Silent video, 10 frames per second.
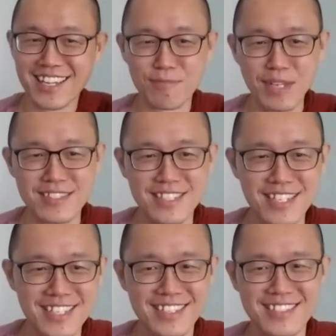basically
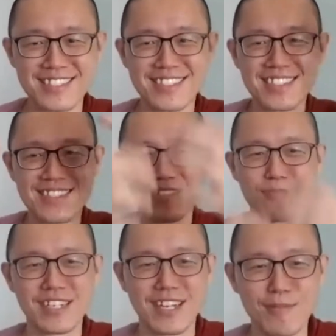just
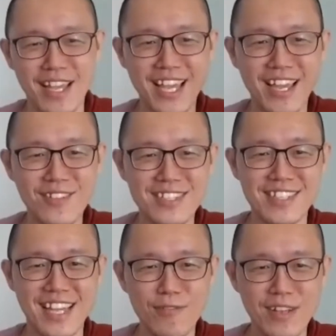bring up every
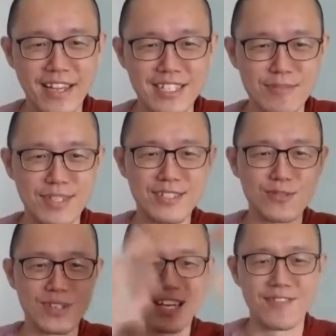experience
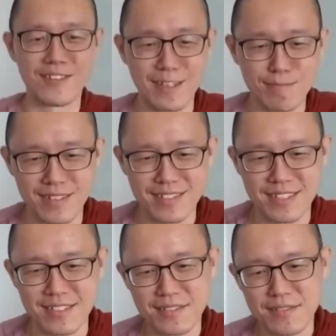we have of that person.